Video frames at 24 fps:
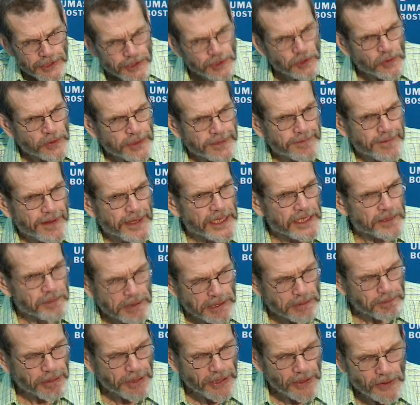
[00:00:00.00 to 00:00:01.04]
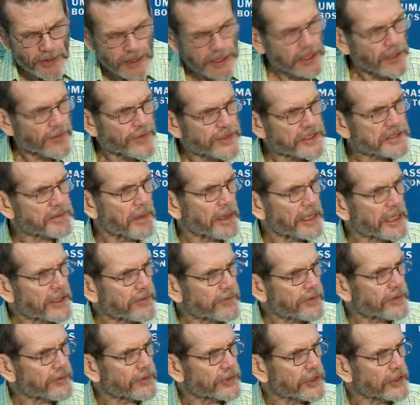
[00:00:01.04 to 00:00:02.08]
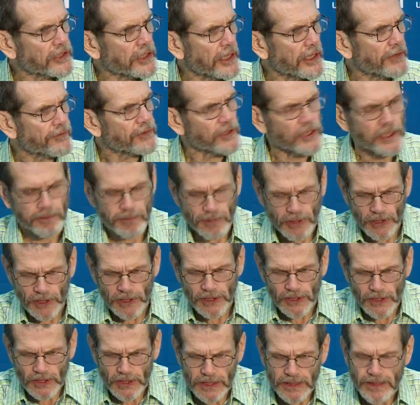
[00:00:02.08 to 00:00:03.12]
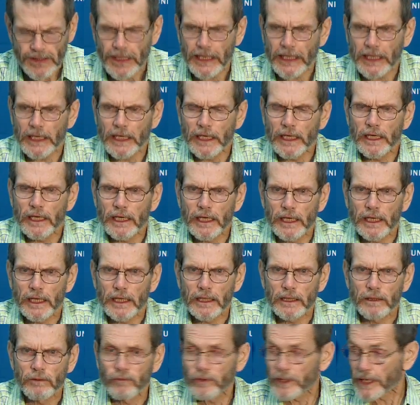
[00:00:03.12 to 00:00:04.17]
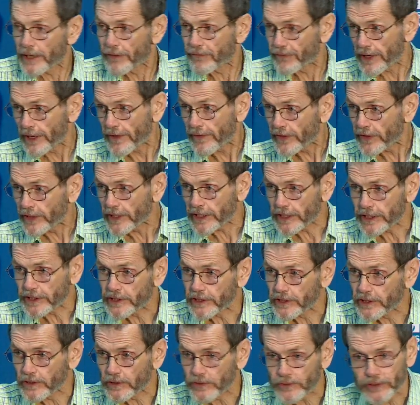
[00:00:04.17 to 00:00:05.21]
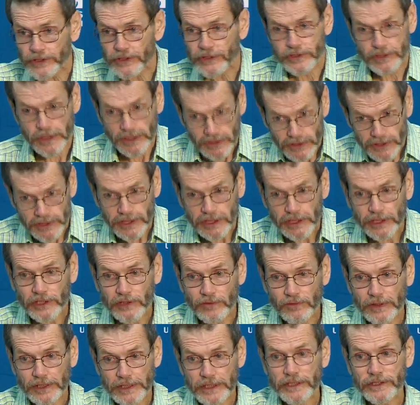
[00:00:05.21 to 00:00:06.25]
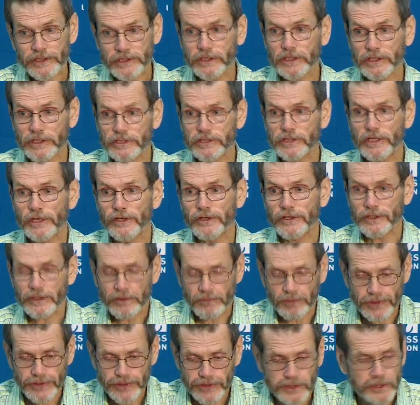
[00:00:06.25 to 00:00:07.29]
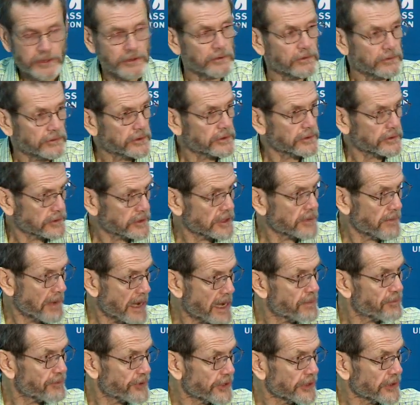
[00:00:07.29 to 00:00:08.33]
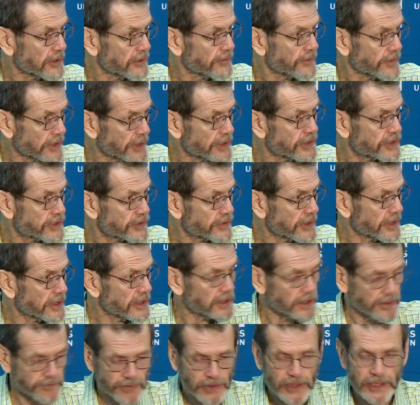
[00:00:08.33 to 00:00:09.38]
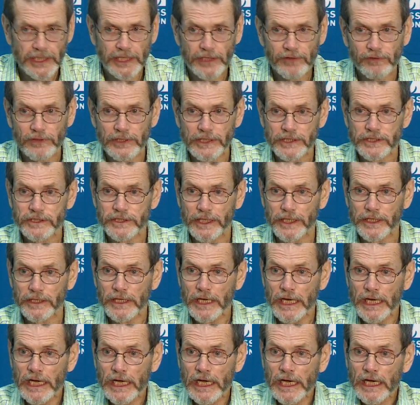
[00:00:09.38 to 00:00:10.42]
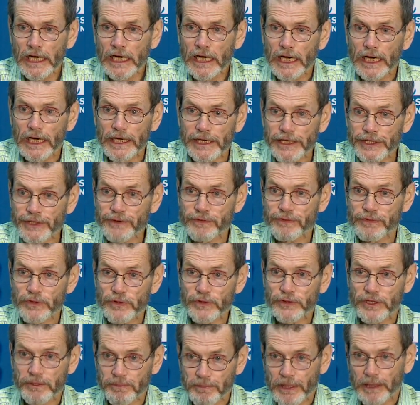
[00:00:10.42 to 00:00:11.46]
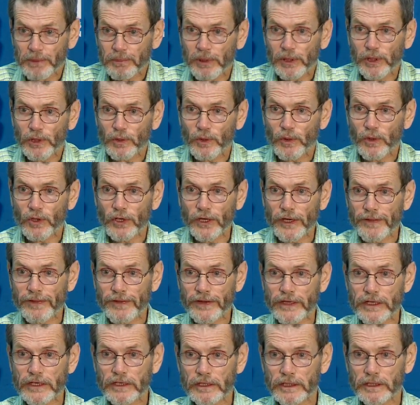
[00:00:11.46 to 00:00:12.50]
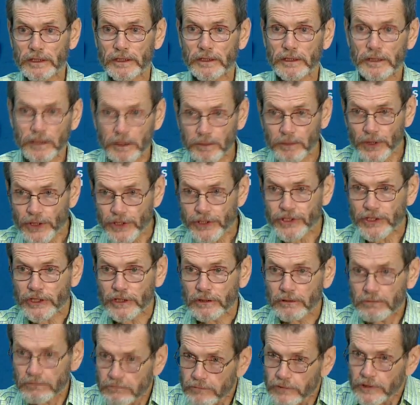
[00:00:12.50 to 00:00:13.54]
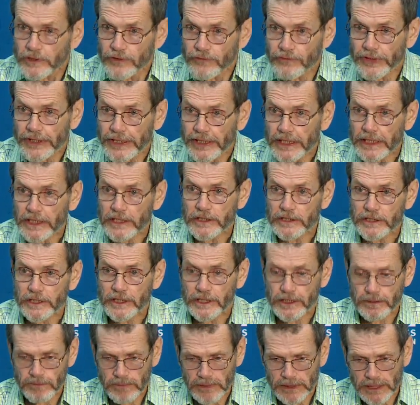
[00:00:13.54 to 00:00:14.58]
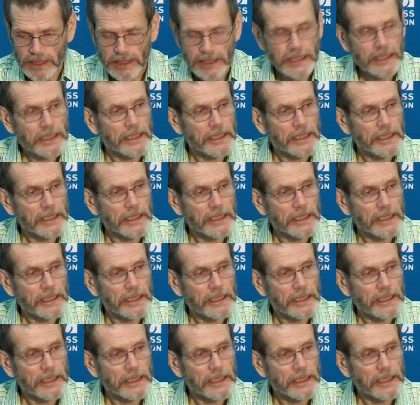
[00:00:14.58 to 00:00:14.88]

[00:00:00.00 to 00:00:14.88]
doing that, in parallel, this might have even have come earlier, what I found the need to do, just instinctively as a consultant, was to map the history of the conflict. I interviewed the people who were on the emerging convening team,